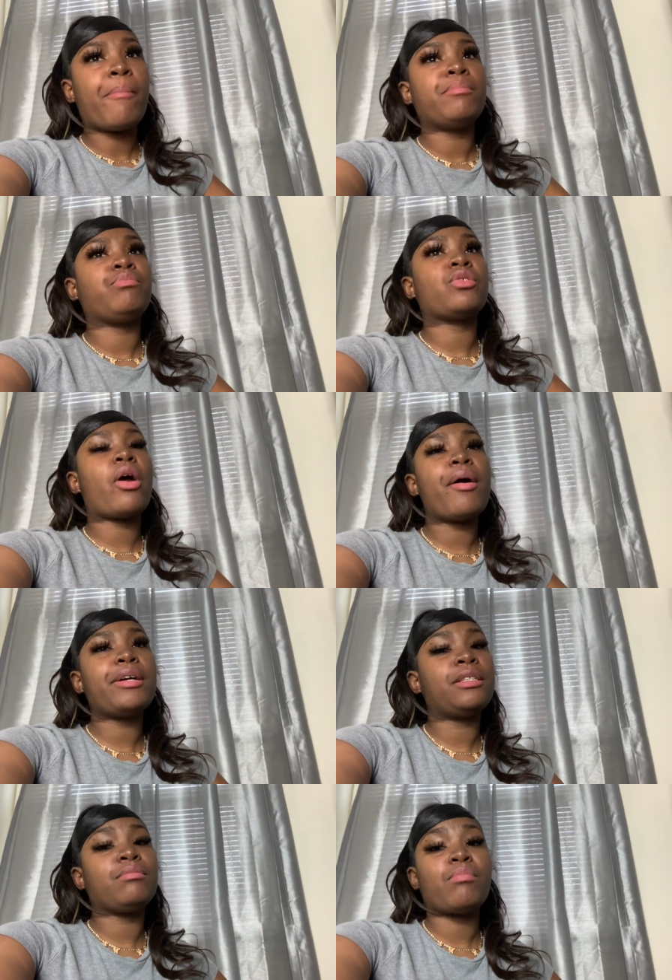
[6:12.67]
Go
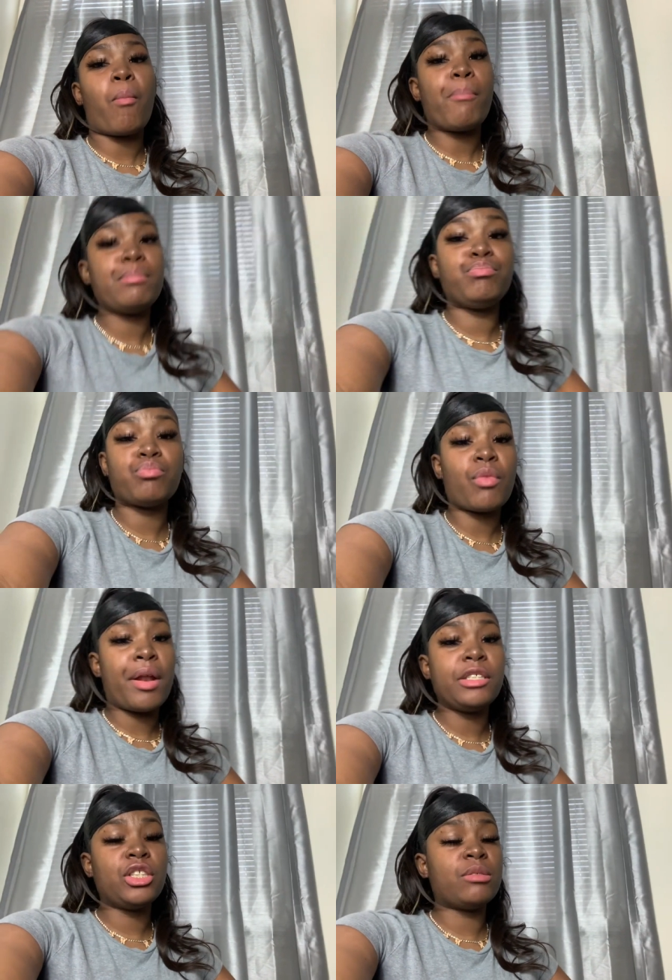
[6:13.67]
ahead.
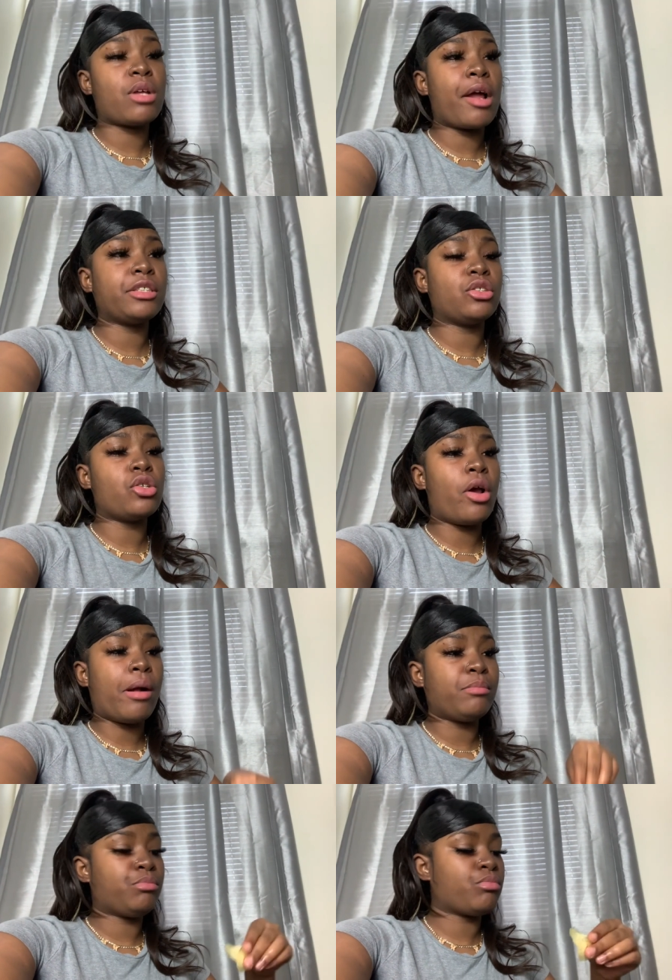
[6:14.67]
These chips actually good.
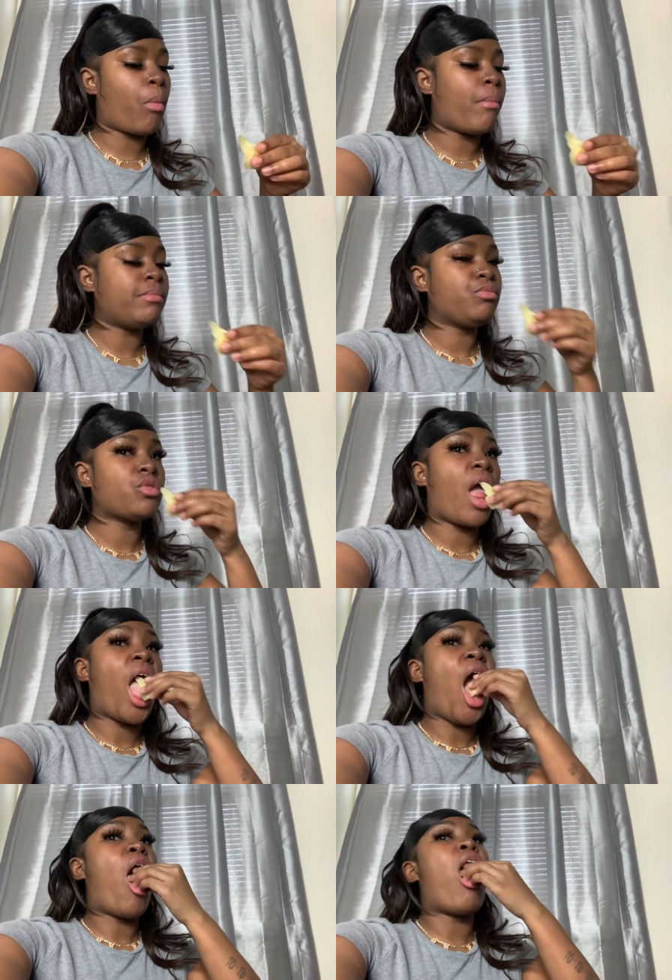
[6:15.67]

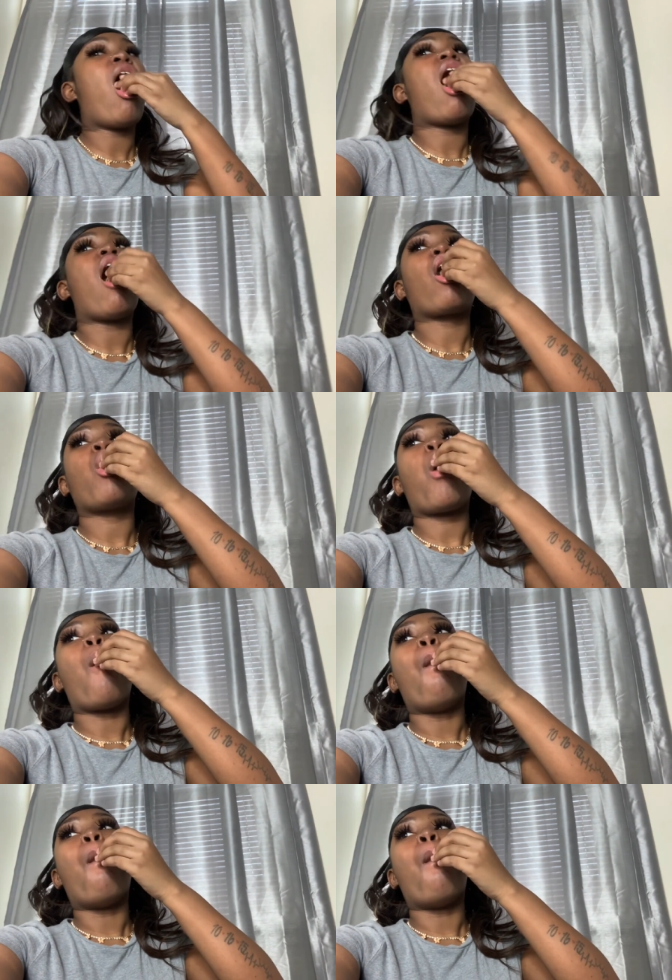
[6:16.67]
Mmm, how cool.